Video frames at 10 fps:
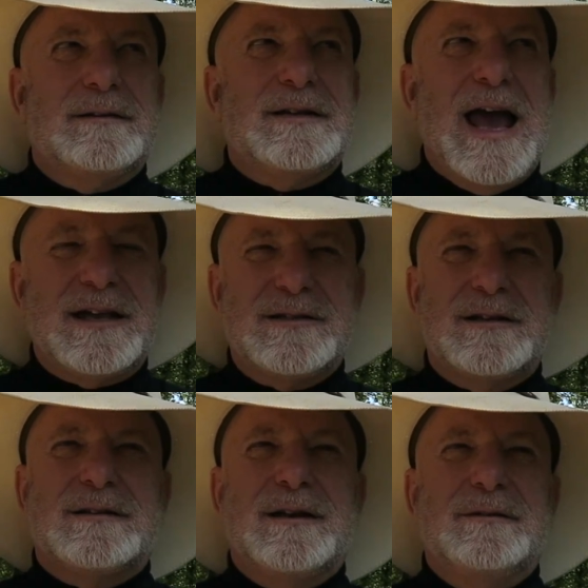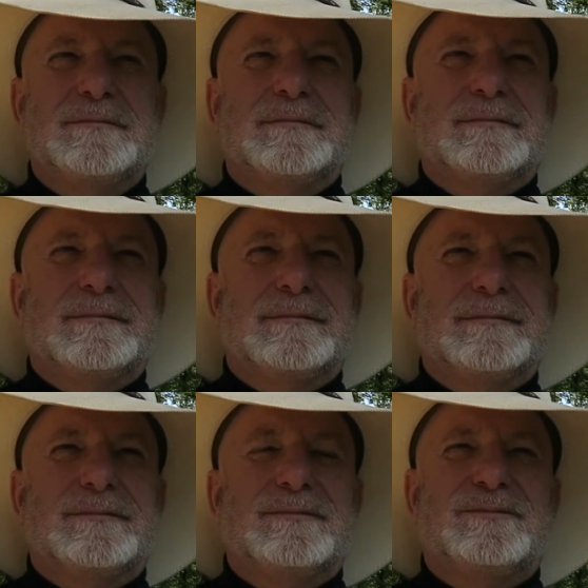tax exempt,
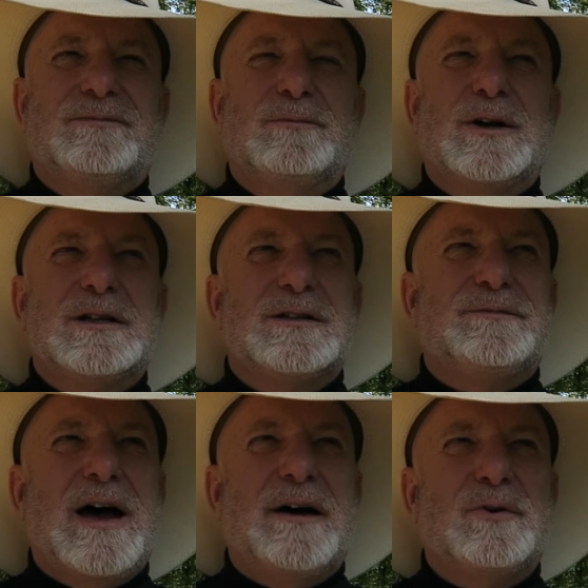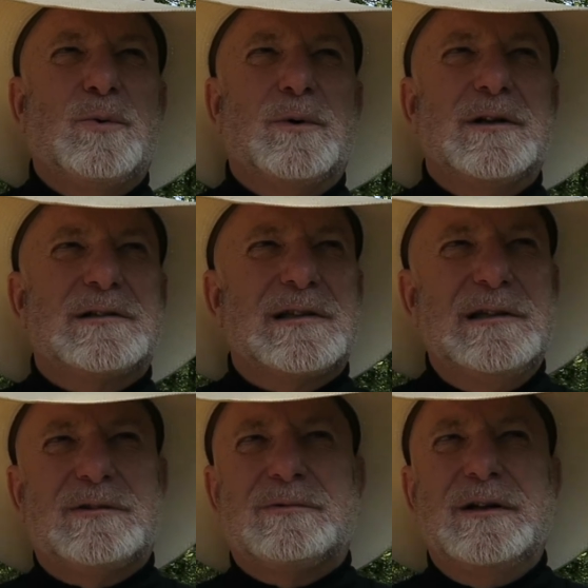what is it,
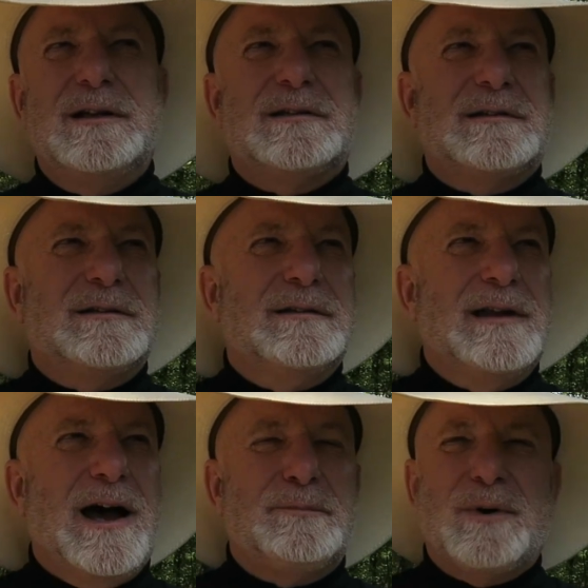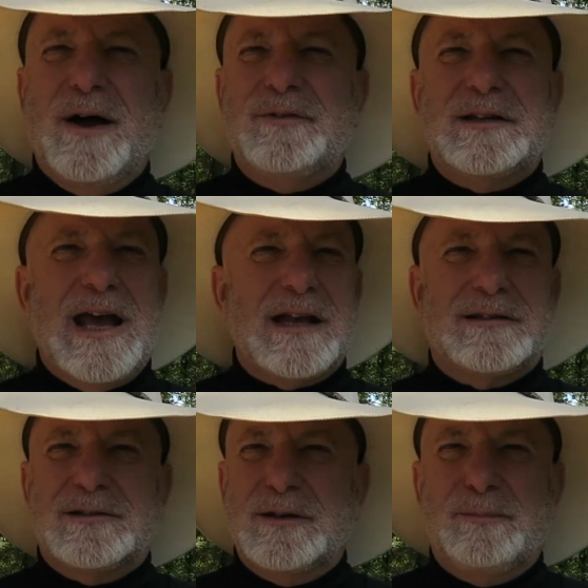501c3 nonprofit tax
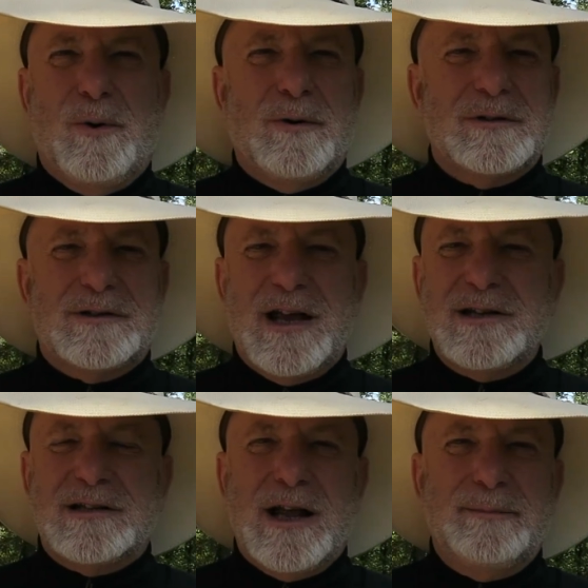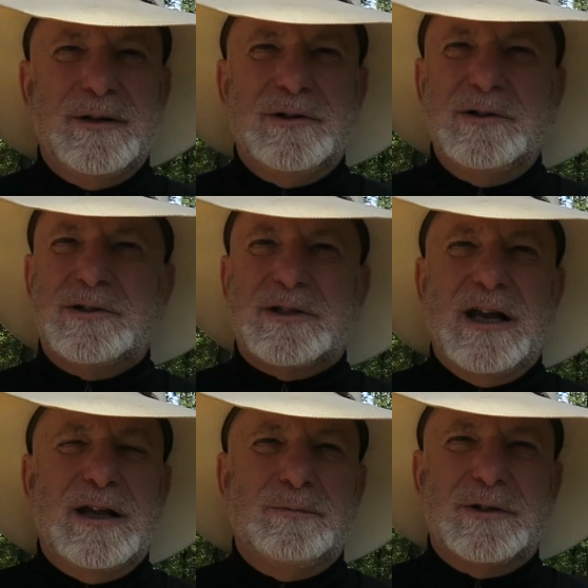exempt organization. I'm in good
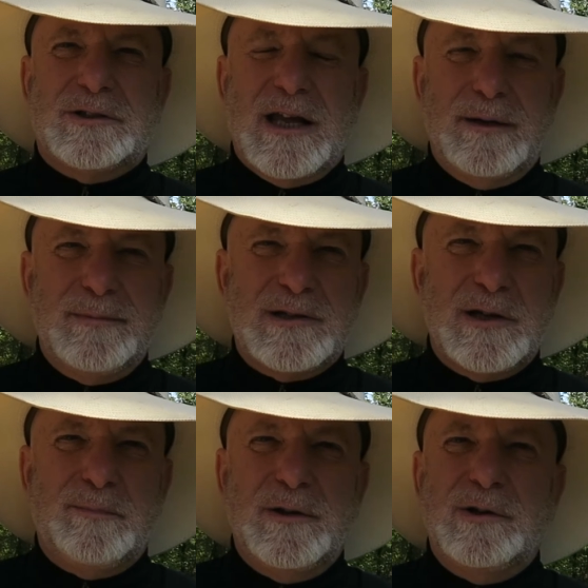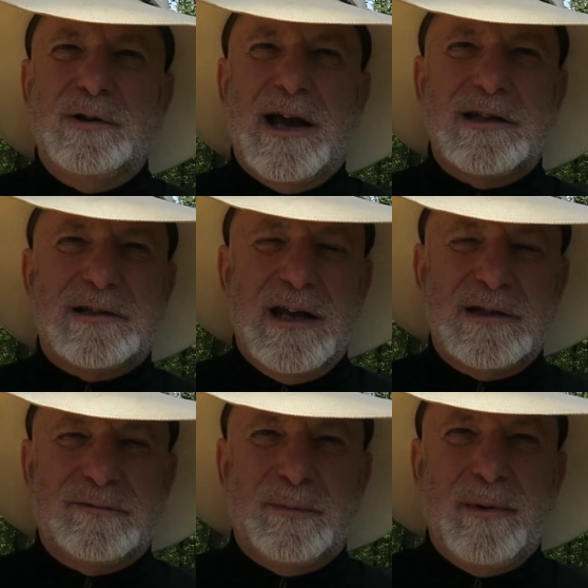stead with the state of Mississippi and the United
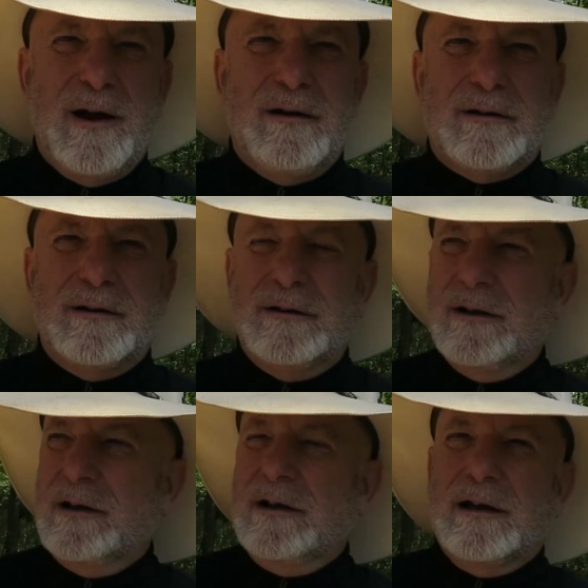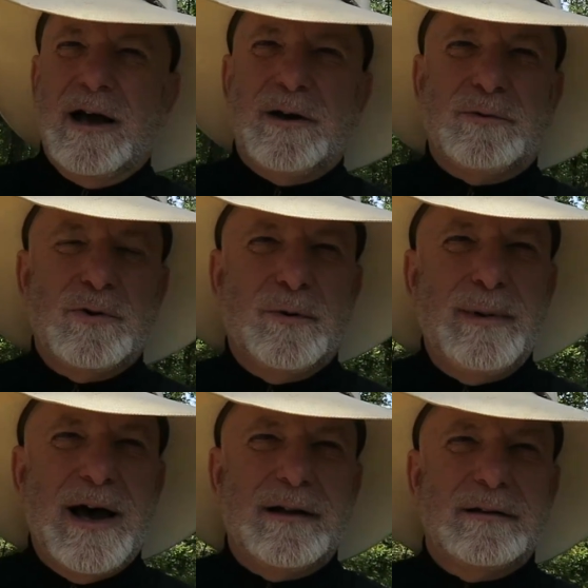States of America. And I don't know
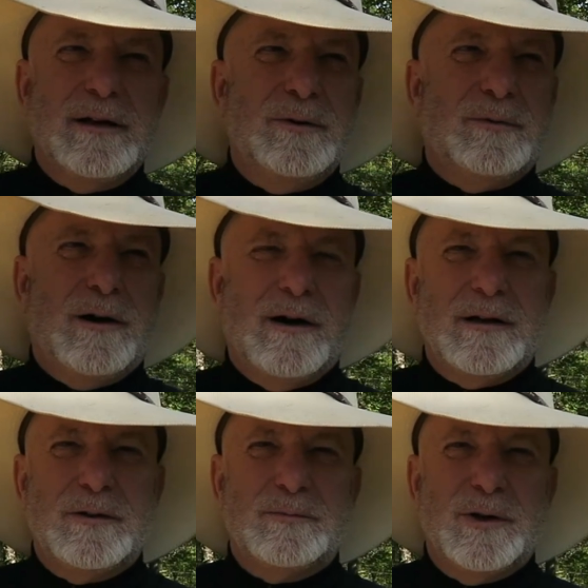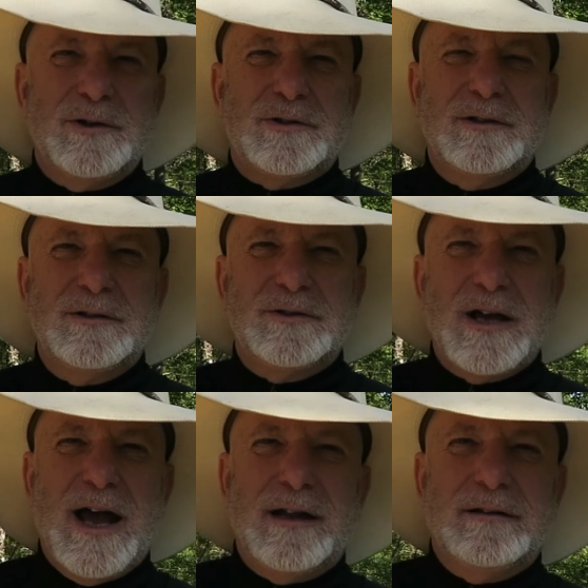about Iran and Russia and
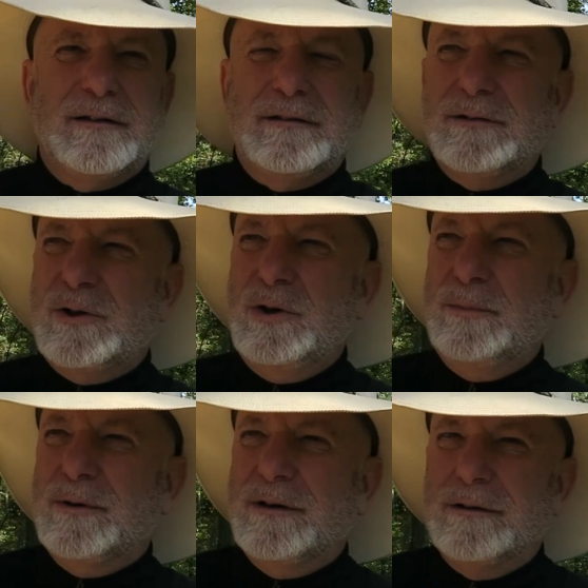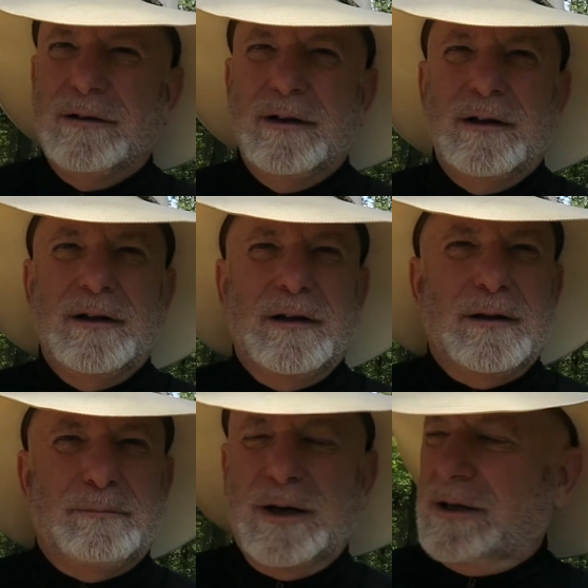China and Cuba, and
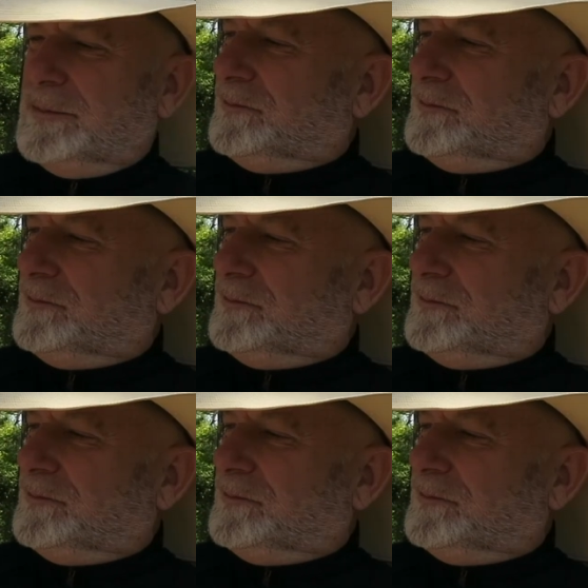but